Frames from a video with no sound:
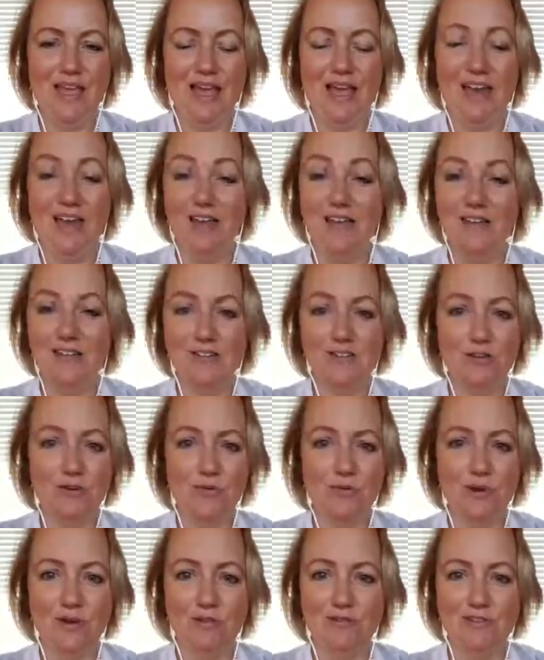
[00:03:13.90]
And I just got
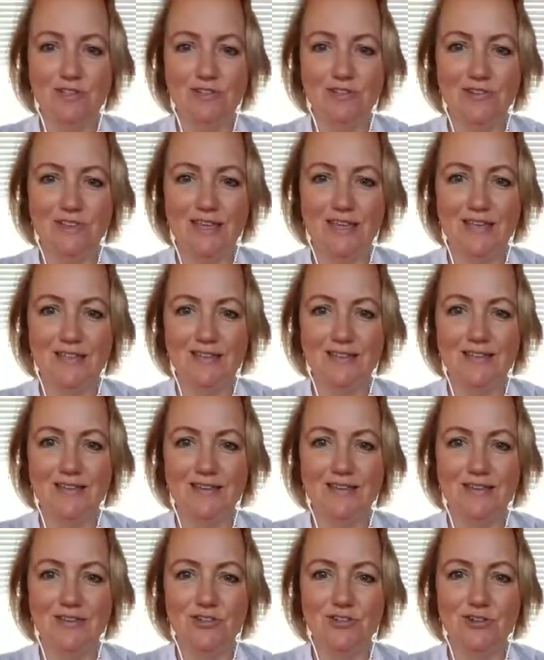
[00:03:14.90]
weary doing that.
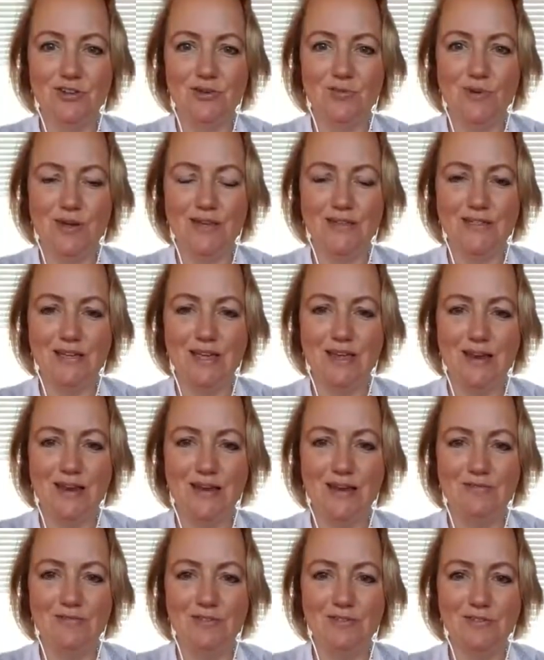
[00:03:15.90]
So the sugar went, and
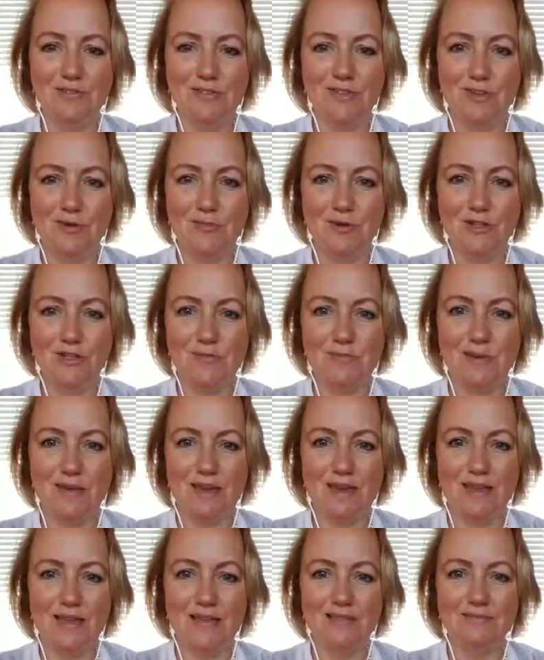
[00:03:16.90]
I feel so much
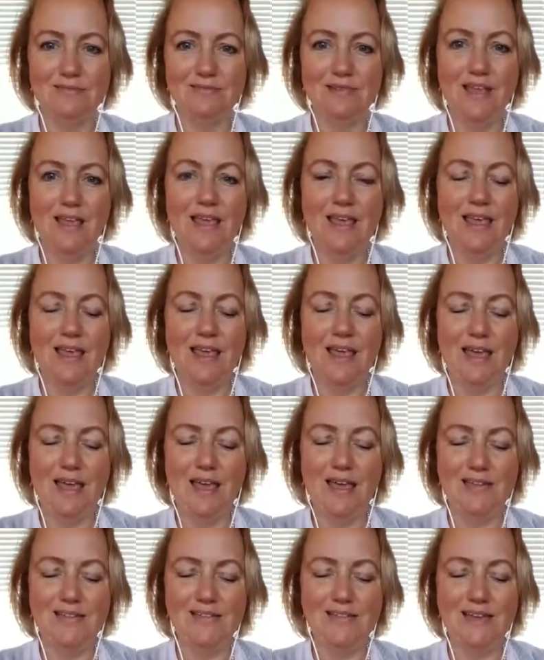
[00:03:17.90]
better.
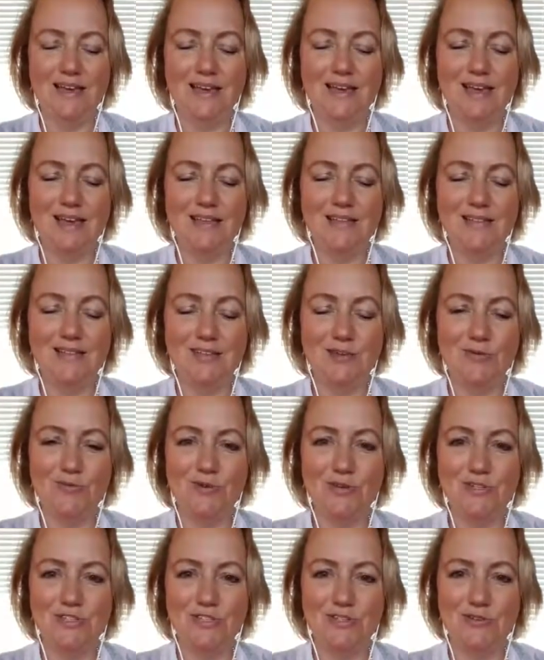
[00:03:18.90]
And so
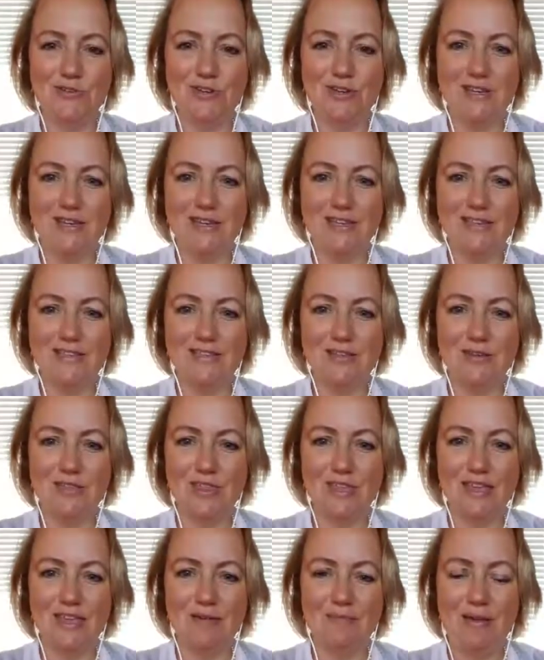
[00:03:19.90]
what do you need? So
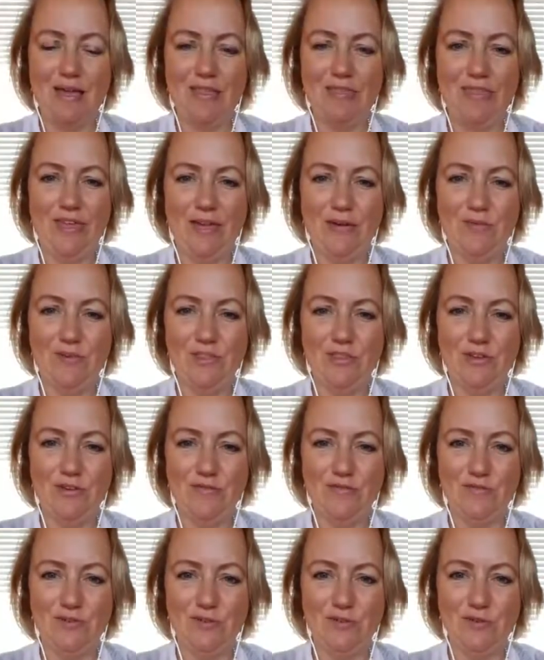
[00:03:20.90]
think about that with your
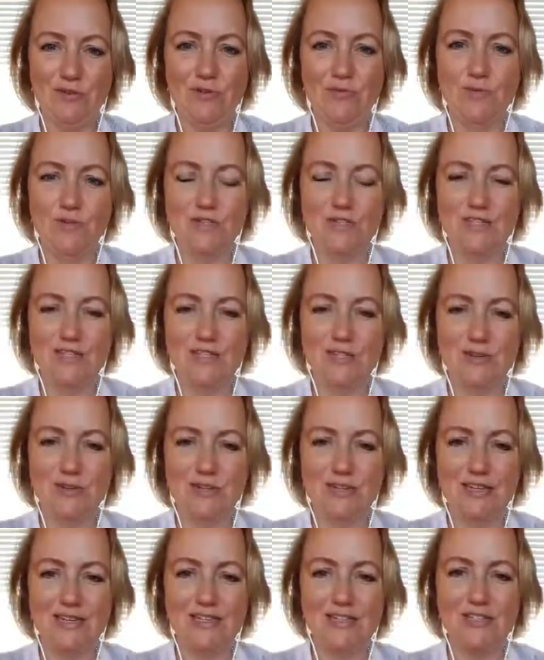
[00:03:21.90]
food. What do you
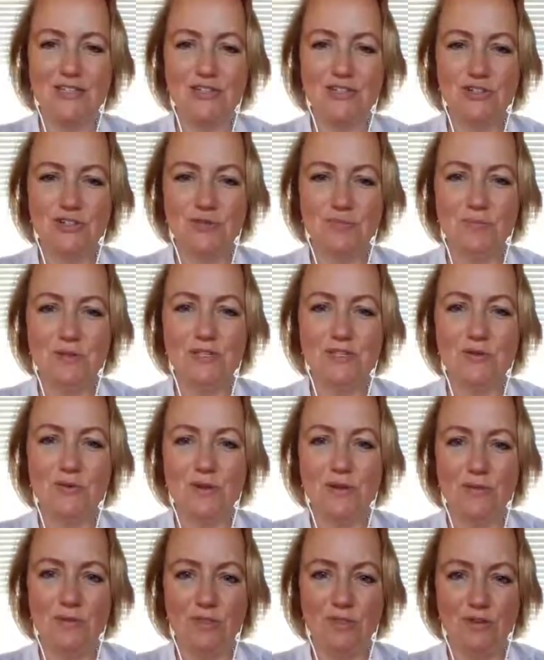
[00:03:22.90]
need to be
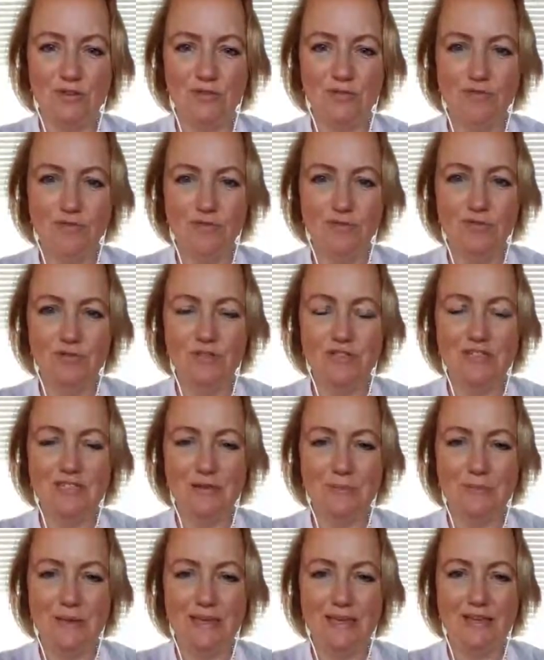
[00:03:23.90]
doing with your food to
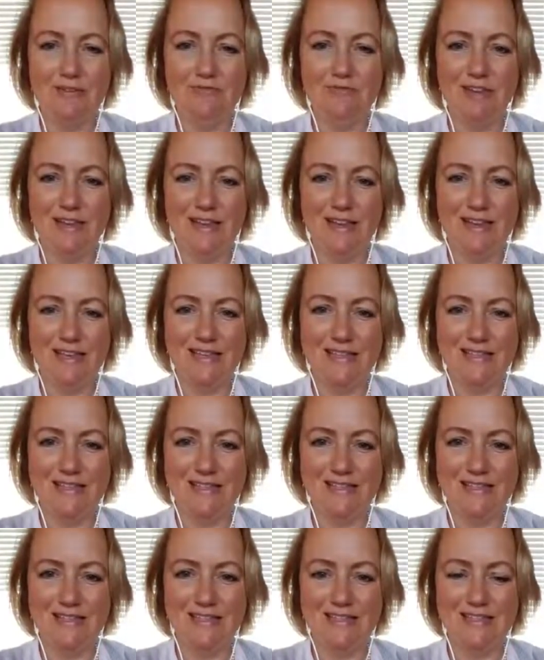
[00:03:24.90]
be really
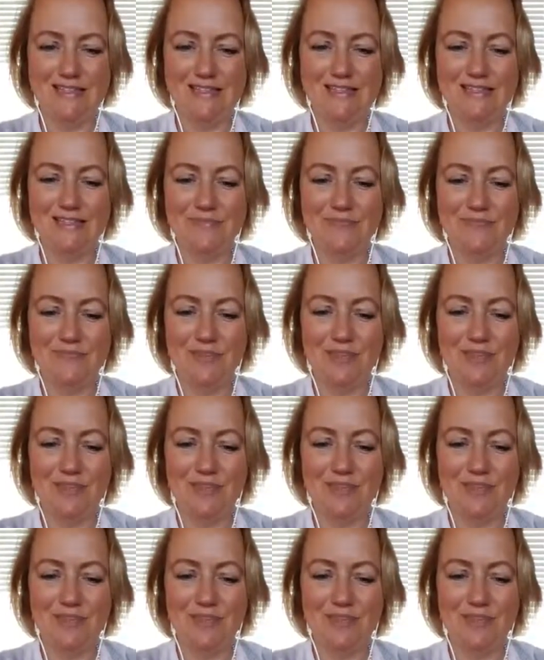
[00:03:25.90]
consistent?